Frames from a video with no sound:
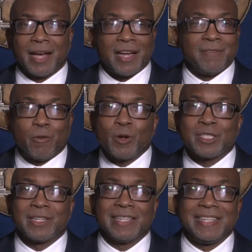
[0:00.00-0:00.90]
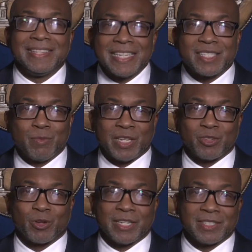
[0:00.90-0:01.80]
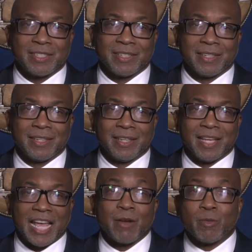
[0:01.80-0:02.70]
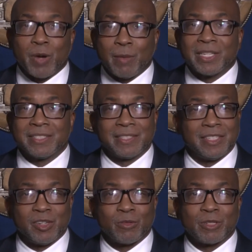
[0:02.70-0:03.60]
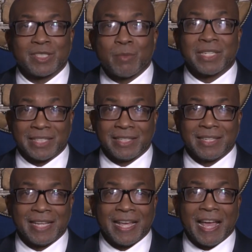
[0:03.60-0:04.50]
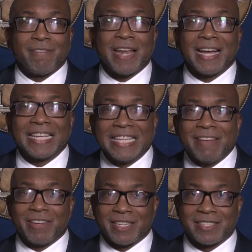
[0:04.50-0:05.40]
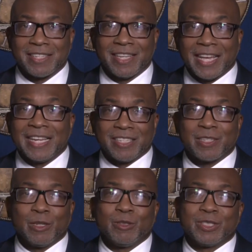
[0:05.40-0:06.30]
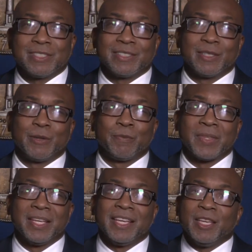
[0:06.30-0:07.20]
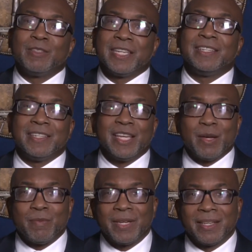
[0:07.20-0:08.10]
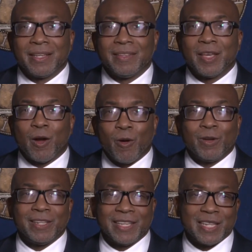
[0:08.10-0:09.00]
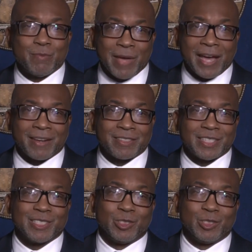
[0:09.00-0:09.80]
Unfortunately, this administration and Republicans in the General Assembly have not given us any solutions. You see, to them, the only thing that matters is